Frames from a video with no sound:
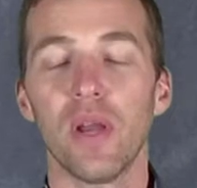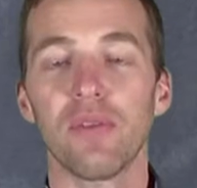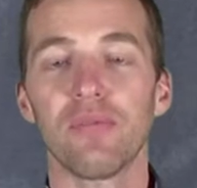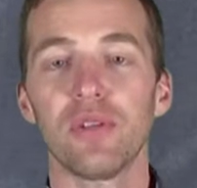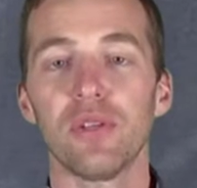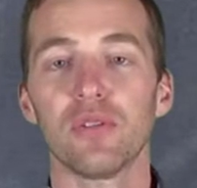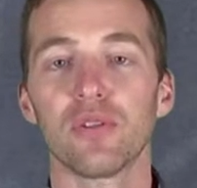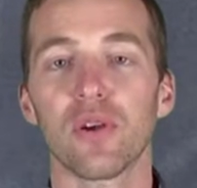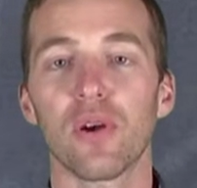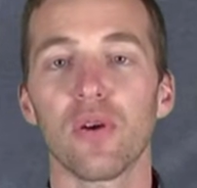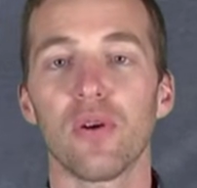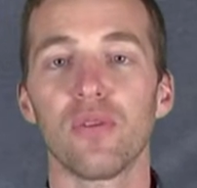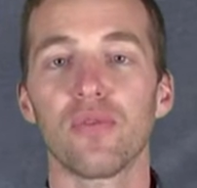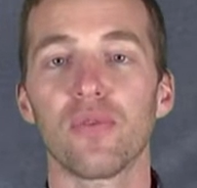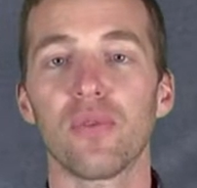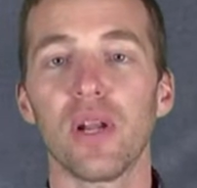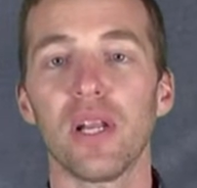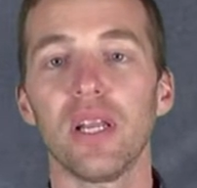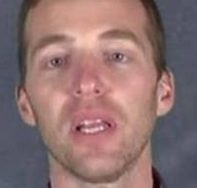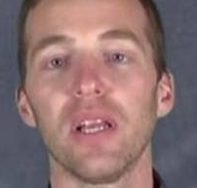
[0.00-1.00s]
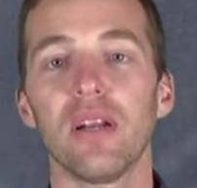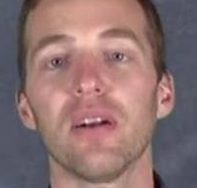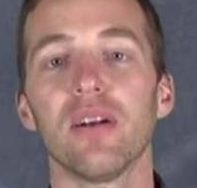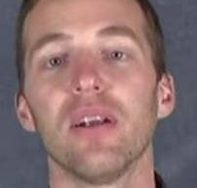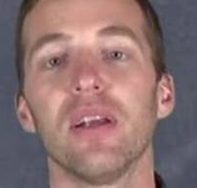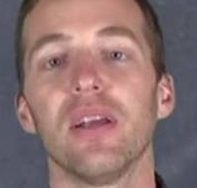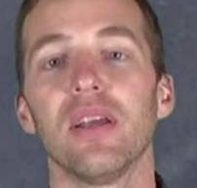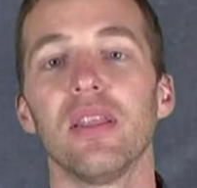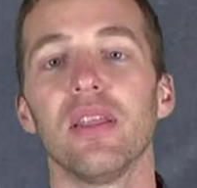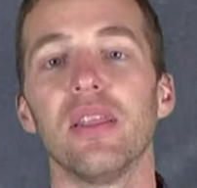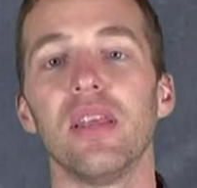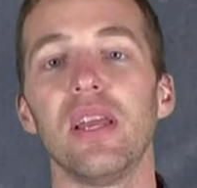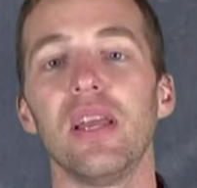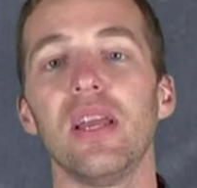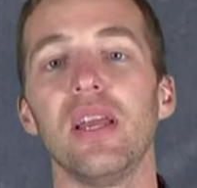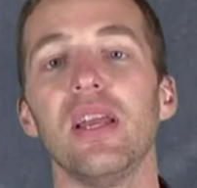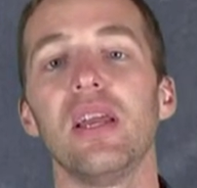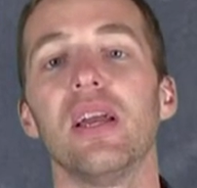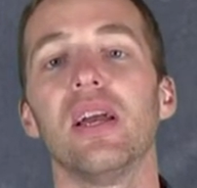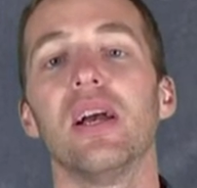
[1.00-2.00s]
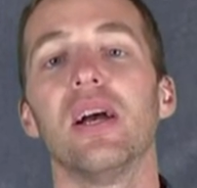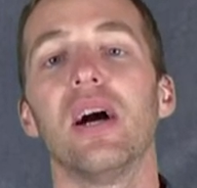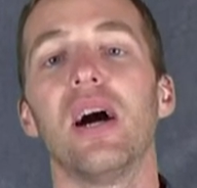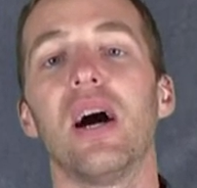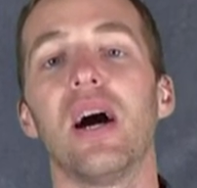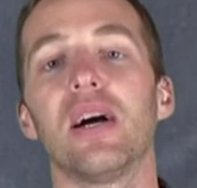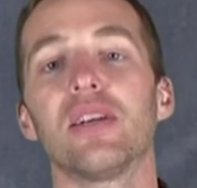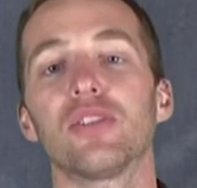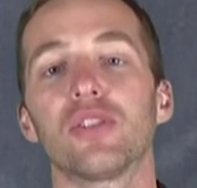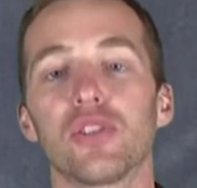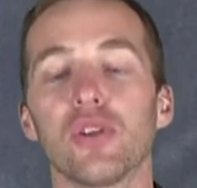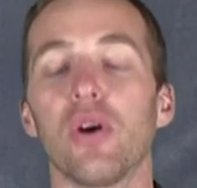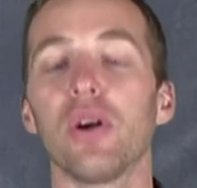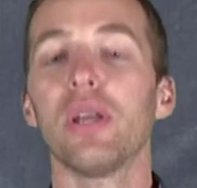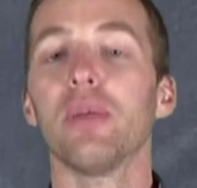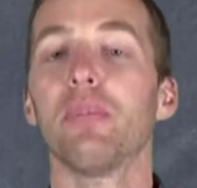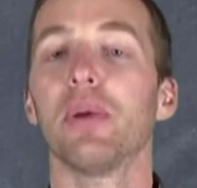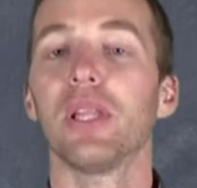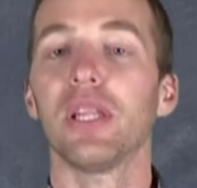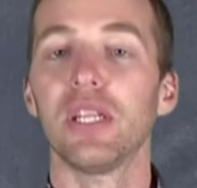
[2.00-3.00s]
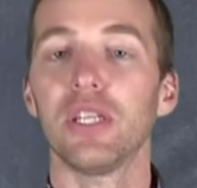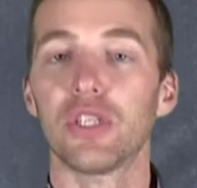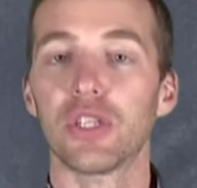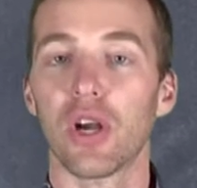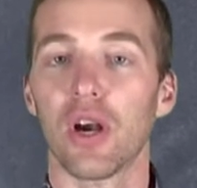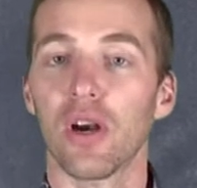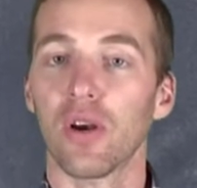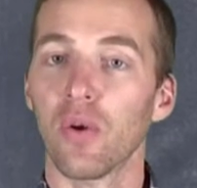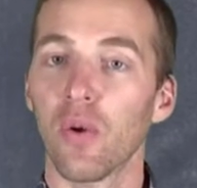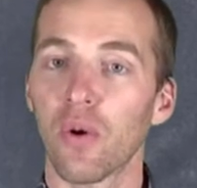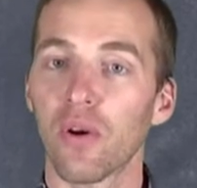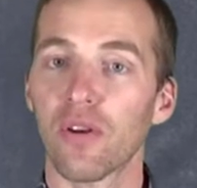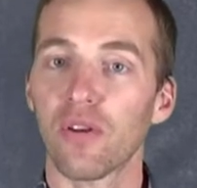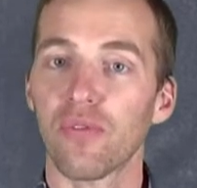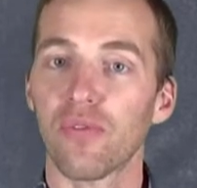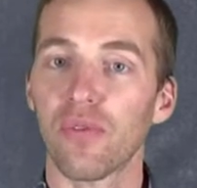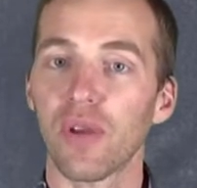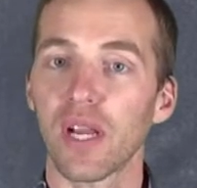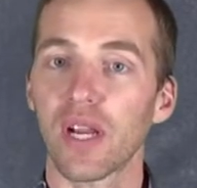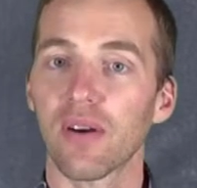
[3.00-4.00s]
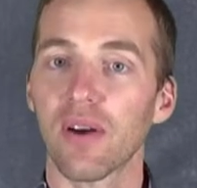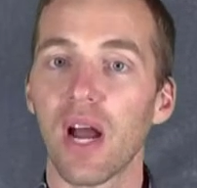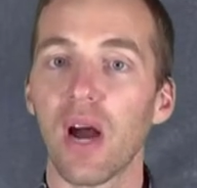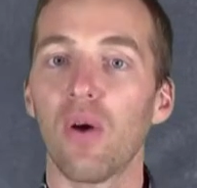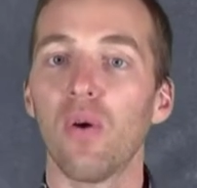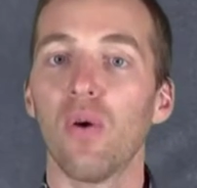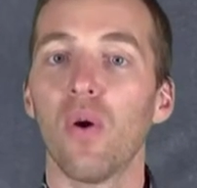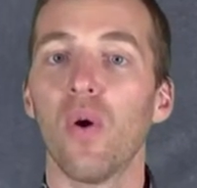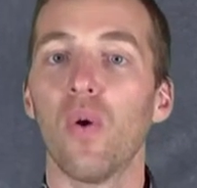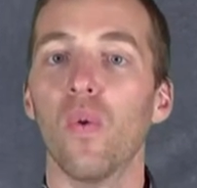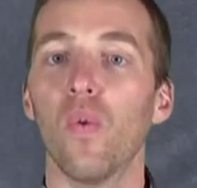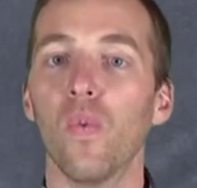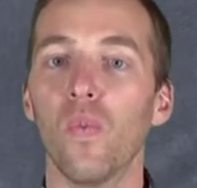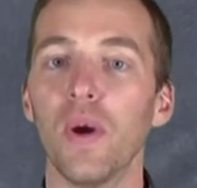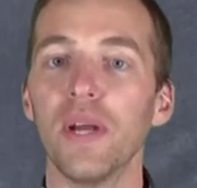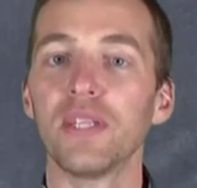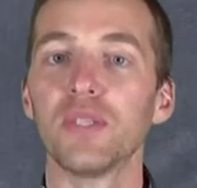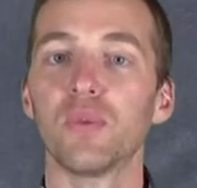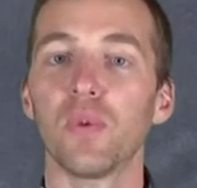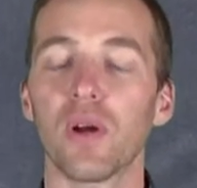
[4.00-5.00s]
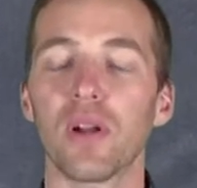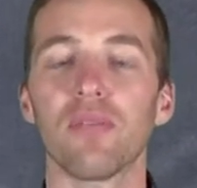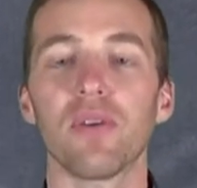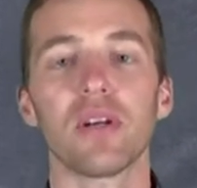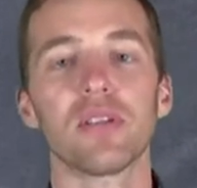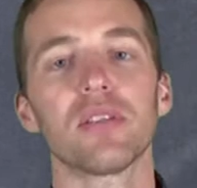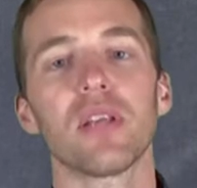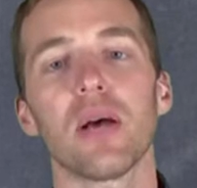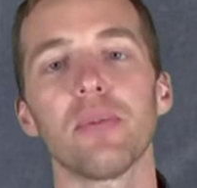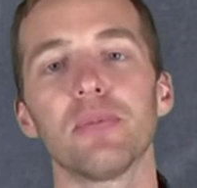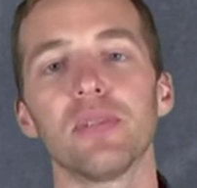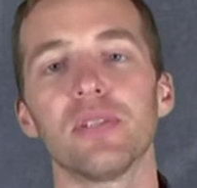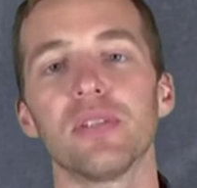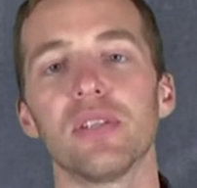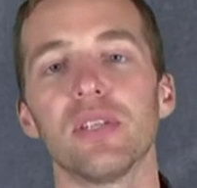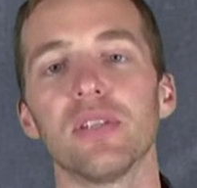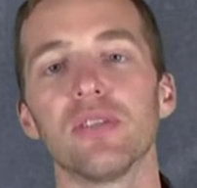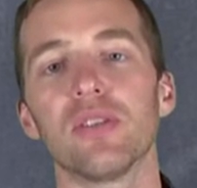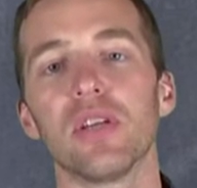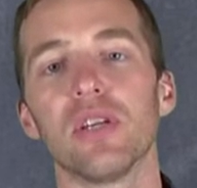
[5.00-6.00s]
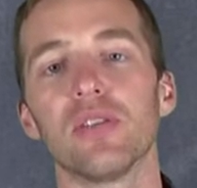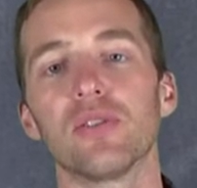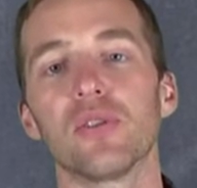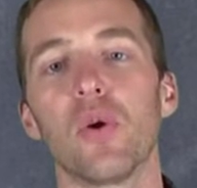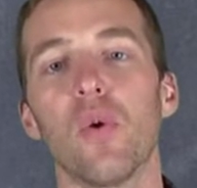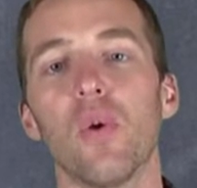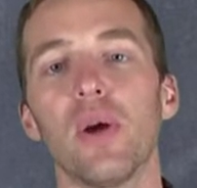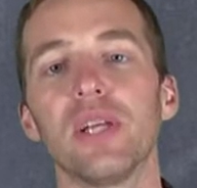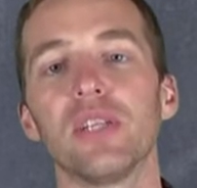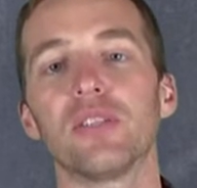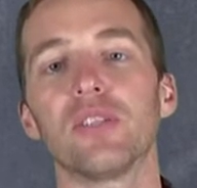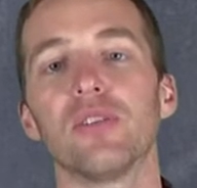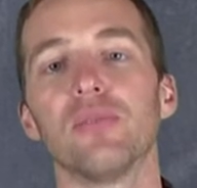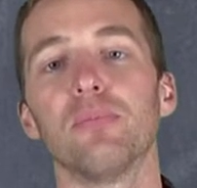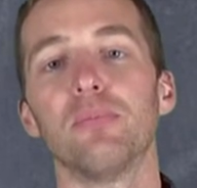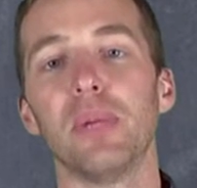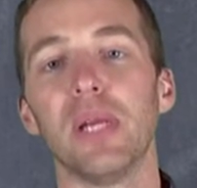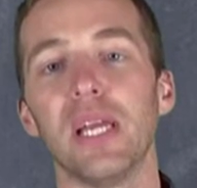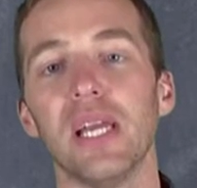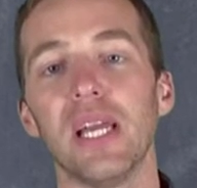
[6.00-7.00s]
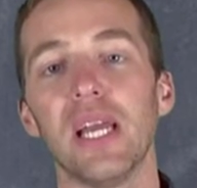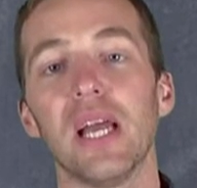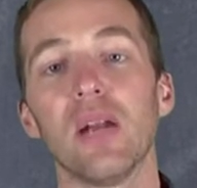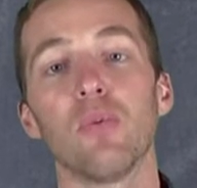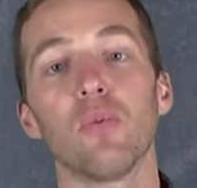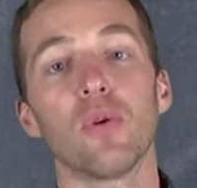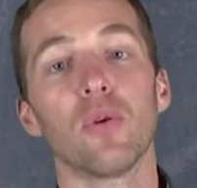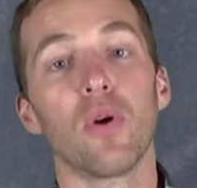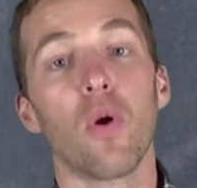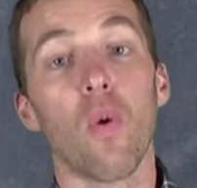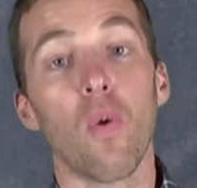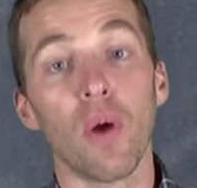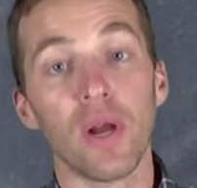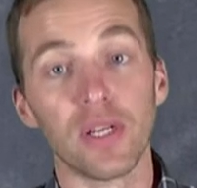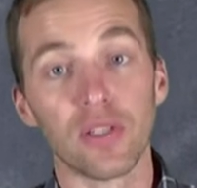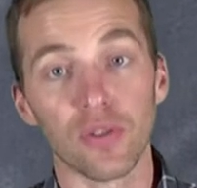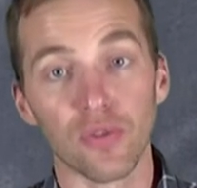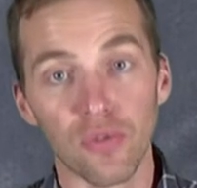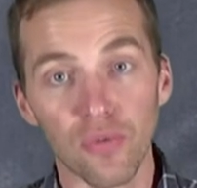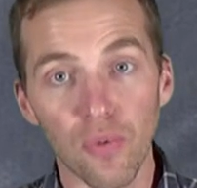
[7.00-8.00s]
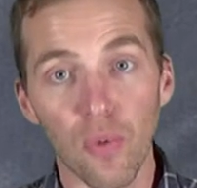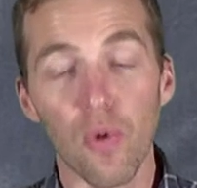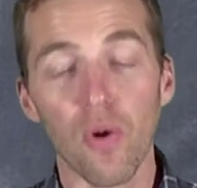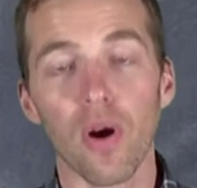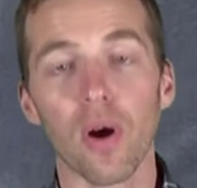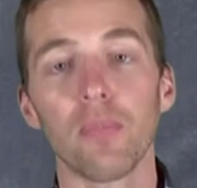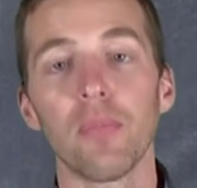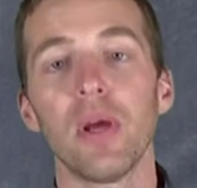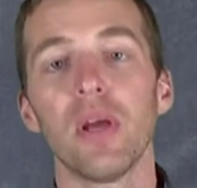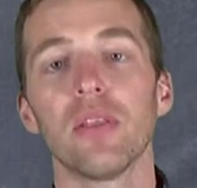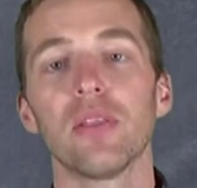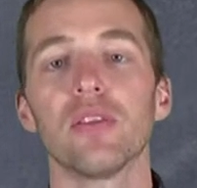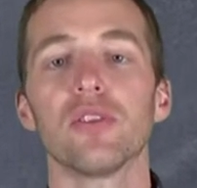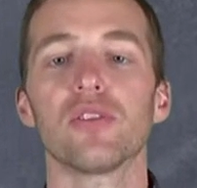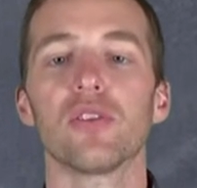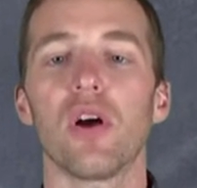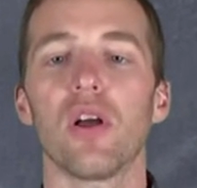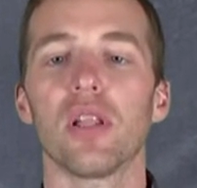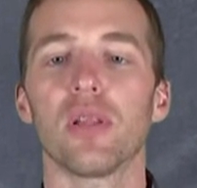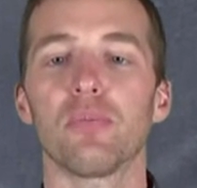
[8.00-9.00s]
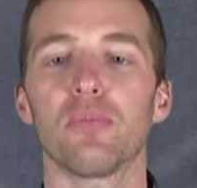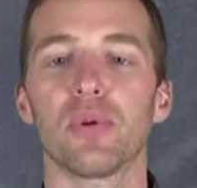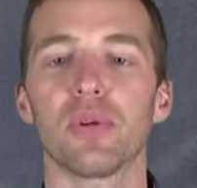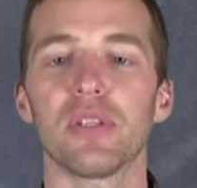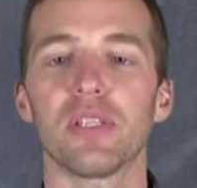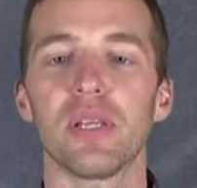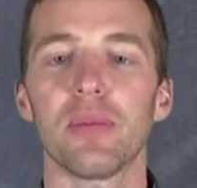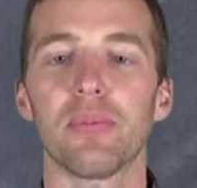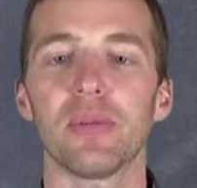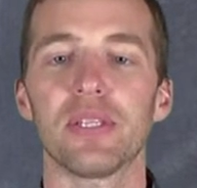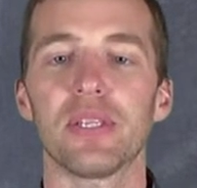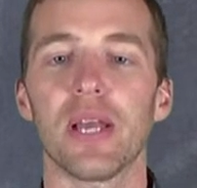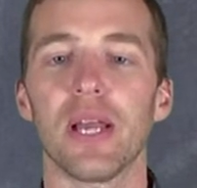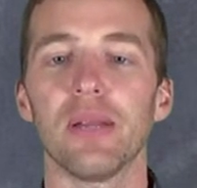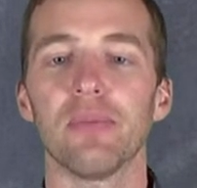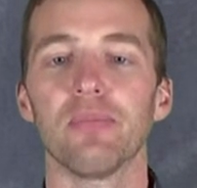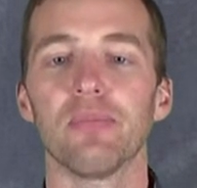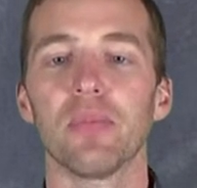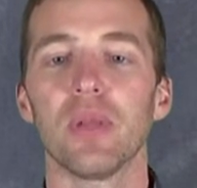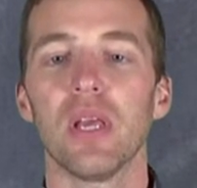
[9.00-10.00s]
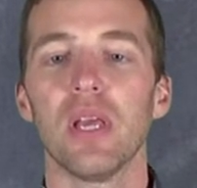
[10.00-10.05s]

We have to use our old friend here, the uh, solubility chart, in order to figure out which one of our substances is going to be and going to form the solid precipitate.